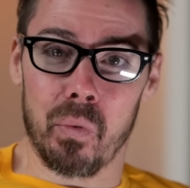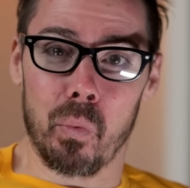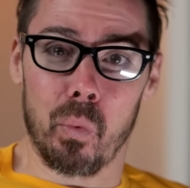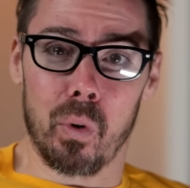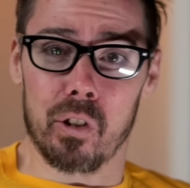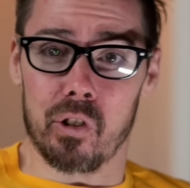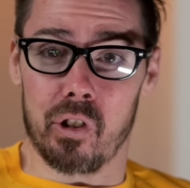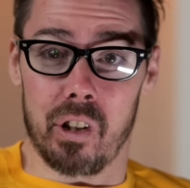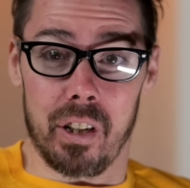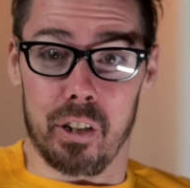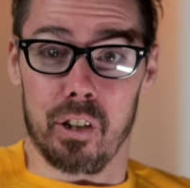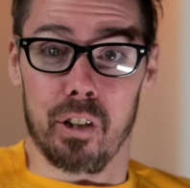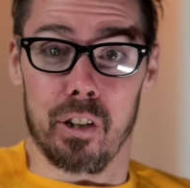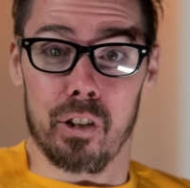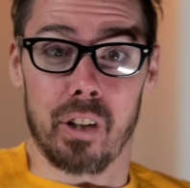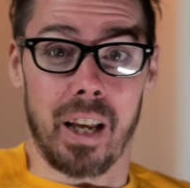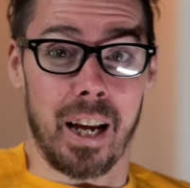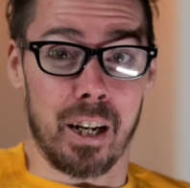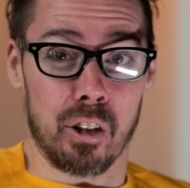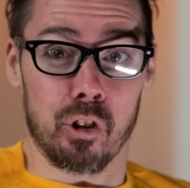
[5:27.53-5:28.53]
Whereas this
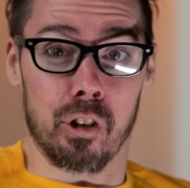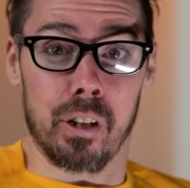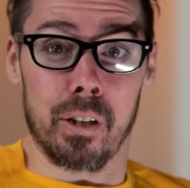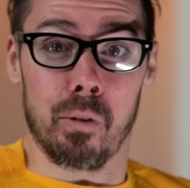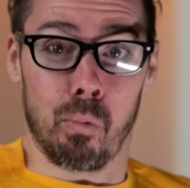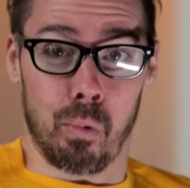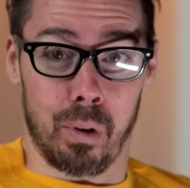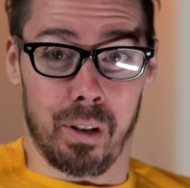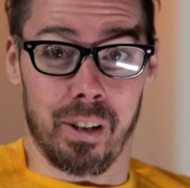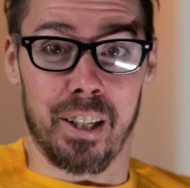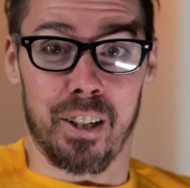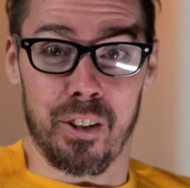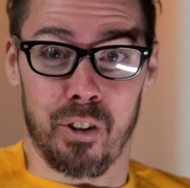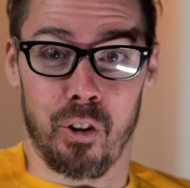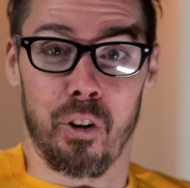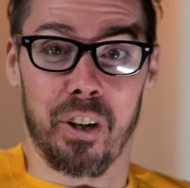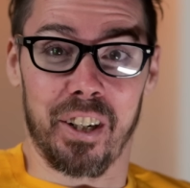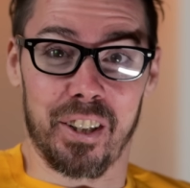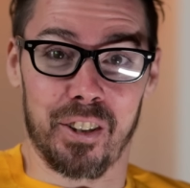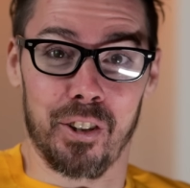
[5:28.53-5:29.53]
is actually really
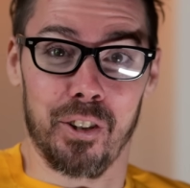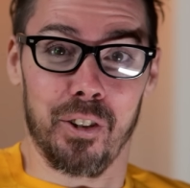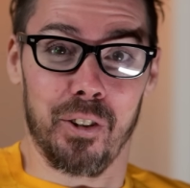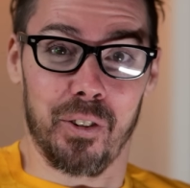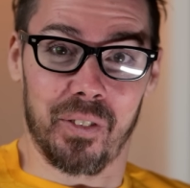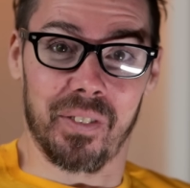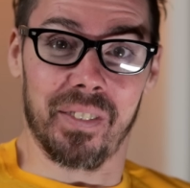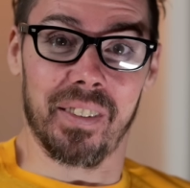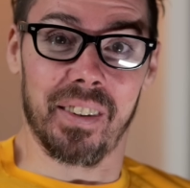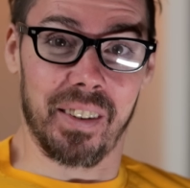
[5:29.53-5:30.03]
annoying too.